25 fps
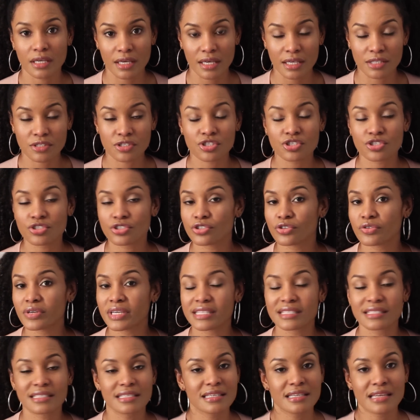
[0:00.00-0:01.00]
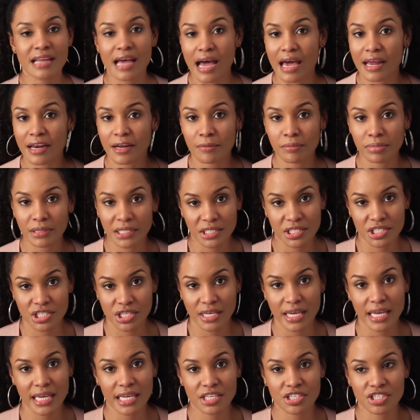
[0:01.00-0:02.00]
it's true it's not a
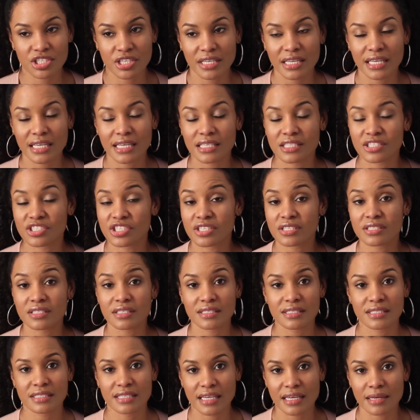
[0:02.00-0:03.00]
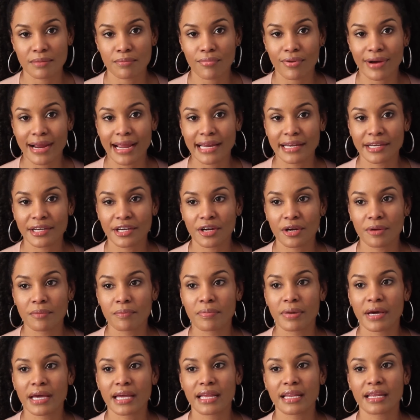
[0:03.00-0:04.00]
bleaching agent it is just a skin brightener
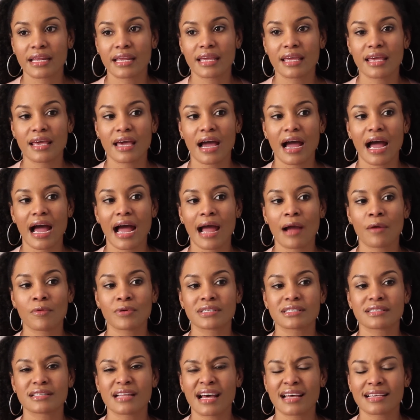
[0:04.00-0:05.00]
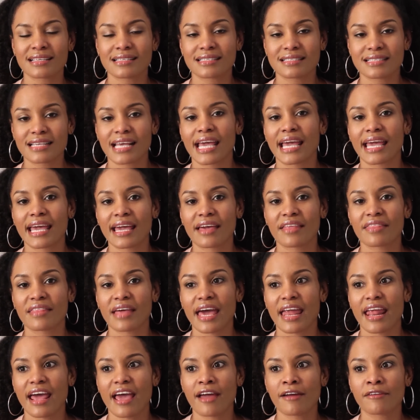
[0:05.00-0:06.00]
but I was not saying
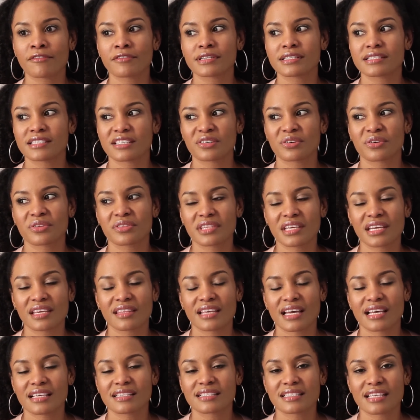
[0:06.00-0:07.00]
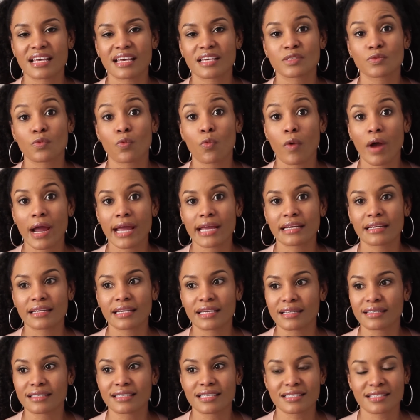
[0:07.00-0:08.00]
that every single thing that says
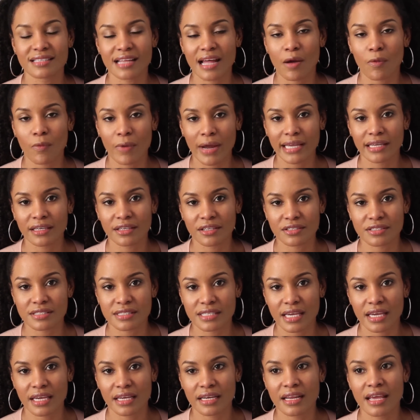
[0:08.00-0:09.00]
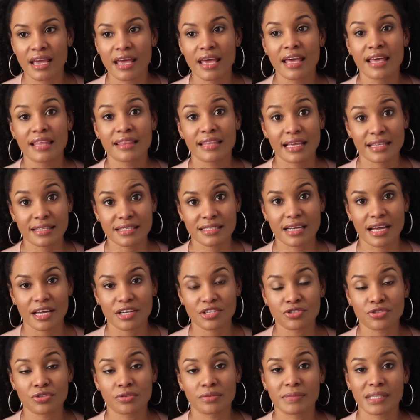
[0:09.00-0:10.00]
whitening does not whiten your skin. That's
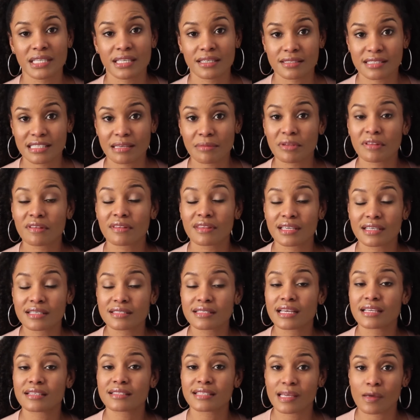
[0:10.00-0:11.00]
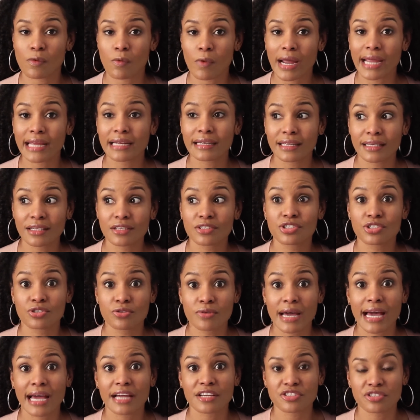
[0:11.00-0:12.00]
not true because some of the things that say whitening
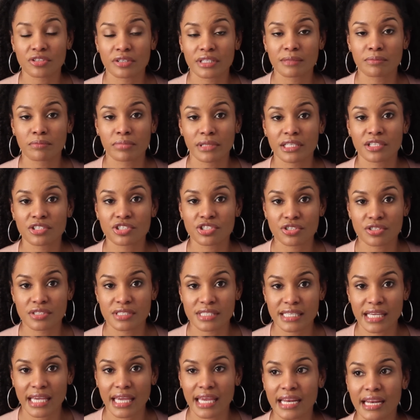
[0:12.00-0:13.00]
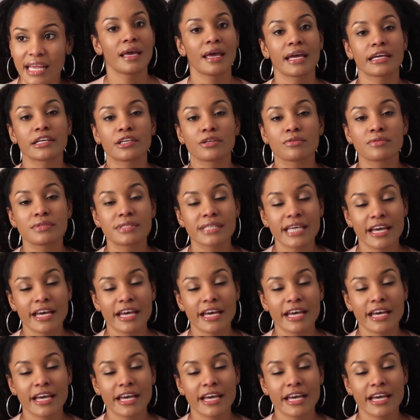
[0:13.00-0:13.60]
do actually bleach your skin. And you